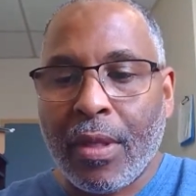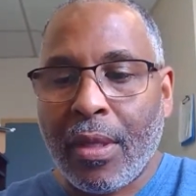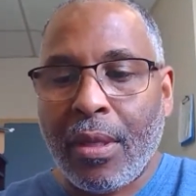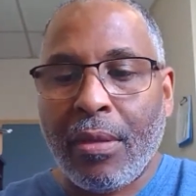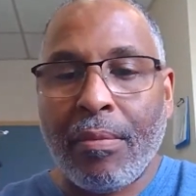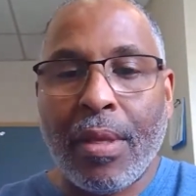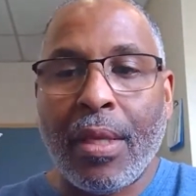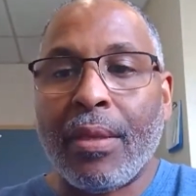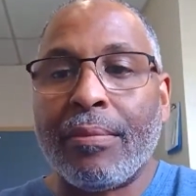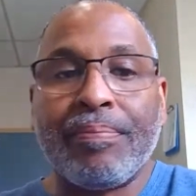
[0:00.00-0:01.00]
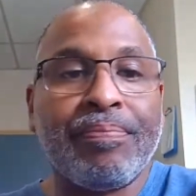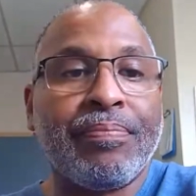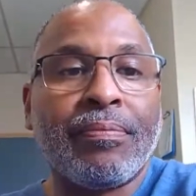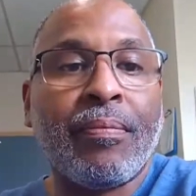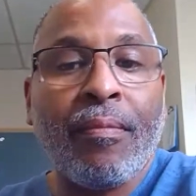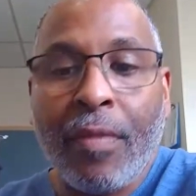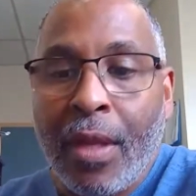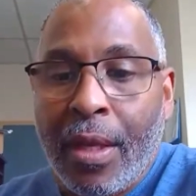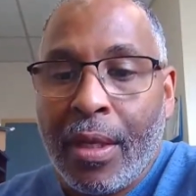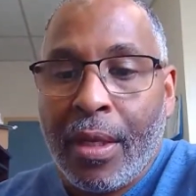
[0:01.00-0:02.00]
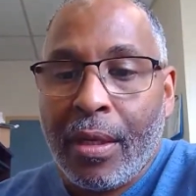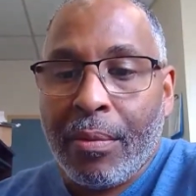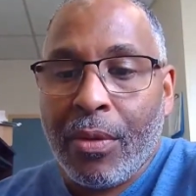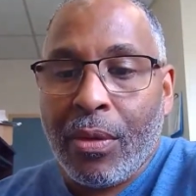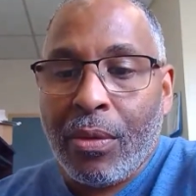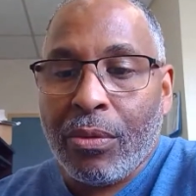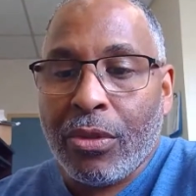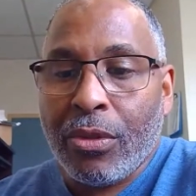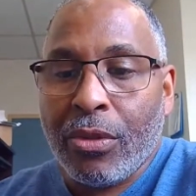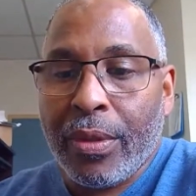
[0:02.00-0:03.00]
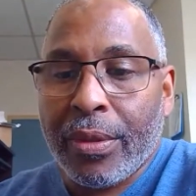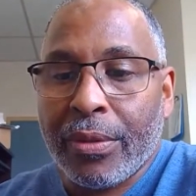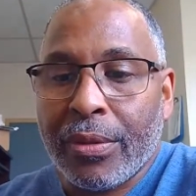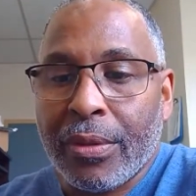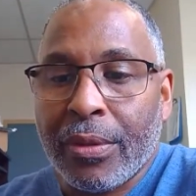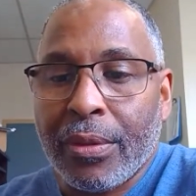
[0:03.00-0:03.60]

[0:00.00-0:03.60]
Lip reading: Amen. Come on, join us.